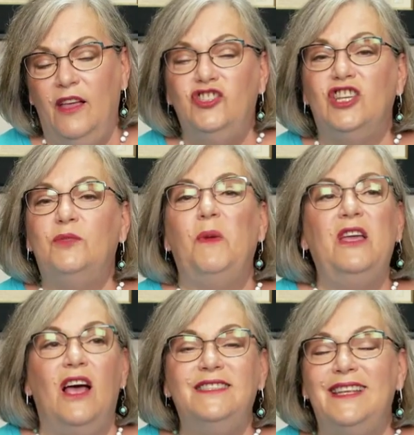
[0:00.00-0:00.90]
Just
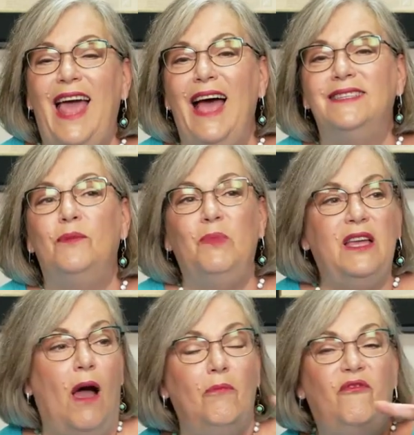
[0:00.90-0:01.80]
because it hasn't
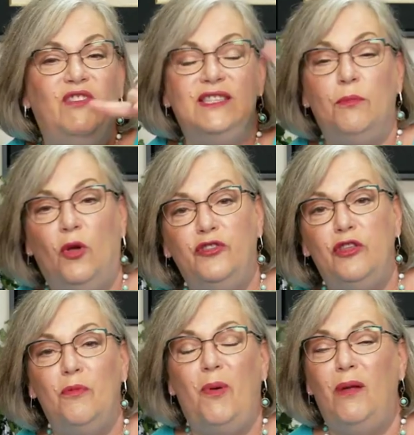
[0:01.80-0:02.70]
become visible to
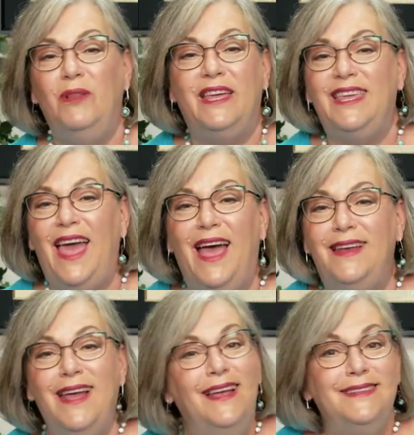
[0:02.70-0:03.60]
the public yet
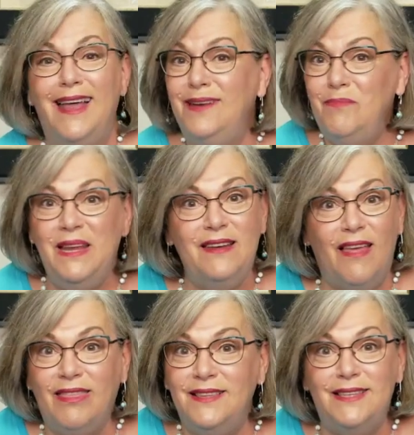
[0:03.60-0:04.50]
doesn't mean
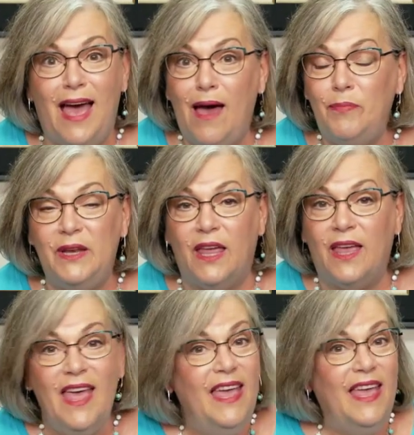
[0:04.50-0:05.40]
nothing's happening.
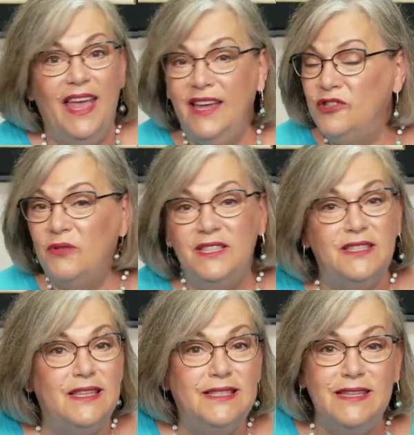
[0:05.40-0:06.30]
Ignorance
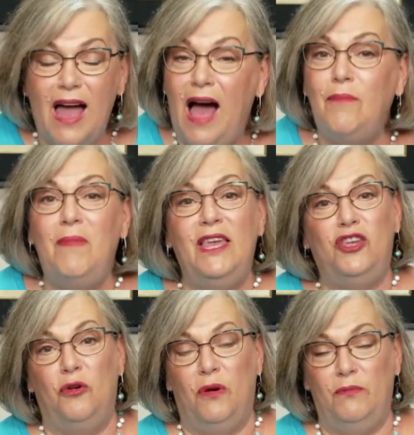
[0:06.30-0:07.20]
does not make
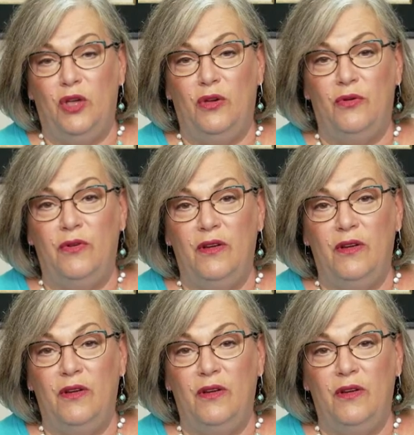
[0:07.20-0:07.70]
you immune.